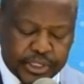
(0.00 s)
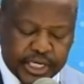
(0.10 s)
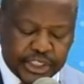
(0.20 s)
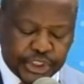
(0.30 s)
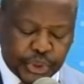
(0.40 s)

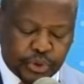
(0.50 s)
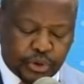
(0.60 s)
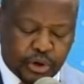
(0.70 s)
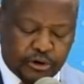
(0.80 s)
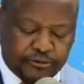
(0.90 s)
On the
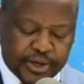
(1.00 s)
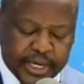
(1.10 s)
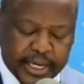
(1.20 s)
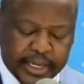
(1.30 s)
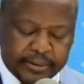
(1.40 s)
issue
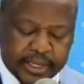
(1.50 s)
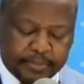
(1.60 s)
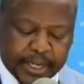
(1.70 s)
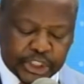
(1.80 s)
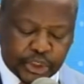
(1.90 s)
of the,
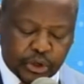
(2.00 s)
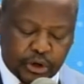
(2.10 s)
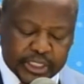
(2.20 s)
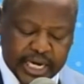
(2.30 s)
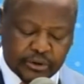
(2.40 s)
the
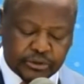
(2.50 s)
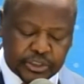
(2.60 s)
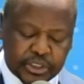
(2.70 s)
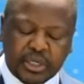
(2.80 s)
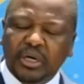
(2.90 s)
partial
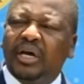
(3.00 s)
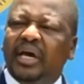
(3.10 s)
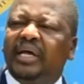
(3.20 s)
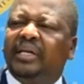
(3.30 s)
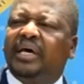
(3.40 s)
lockdowns
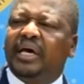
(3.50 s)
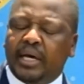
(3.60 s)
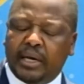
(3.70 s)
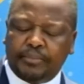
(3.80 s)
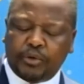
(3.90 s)
and
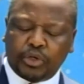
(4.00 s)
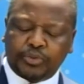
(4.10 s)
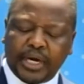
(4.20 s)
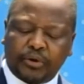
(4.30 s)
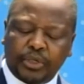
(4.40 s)
uh,
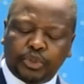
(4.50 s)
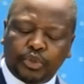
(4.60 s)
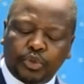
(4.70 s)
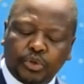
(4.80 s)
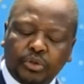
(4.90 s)
what we are
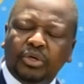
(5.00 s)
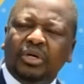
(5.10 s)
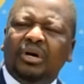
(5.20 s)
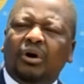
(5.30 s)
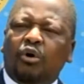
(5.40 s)
going to do,
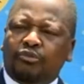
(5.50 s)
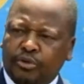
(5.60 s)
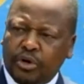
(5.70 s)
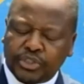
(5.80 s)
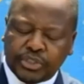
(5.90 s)

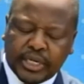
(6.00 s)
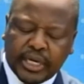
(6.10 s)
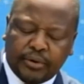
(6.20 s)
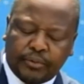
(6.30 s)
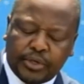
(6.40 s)
of course,
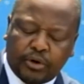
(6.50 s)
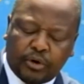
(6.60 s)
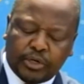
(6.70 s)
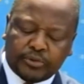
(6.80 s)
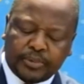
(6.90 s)
uh,
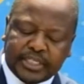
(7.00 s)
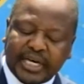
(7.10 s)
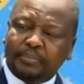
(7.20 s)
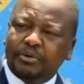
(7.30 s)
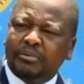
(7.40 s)
we always
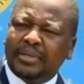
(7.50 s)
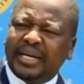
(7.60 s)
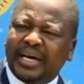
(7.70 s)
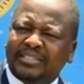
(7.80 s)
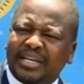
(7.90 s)
meet up. You
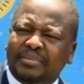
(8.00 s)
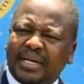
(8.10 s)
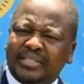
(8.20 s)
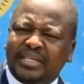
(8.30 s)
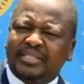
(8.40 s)
remember the last
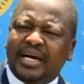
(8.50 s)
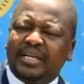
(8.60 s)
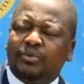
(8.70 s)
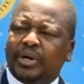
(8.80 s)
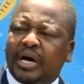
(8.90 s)
time that is
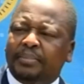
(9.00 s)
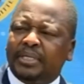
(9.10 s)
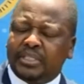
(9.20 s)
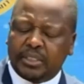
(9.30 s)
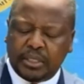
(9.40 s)
exactly what
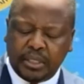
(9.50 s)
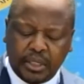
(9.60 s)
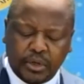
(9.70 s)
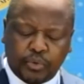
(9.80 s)
happened.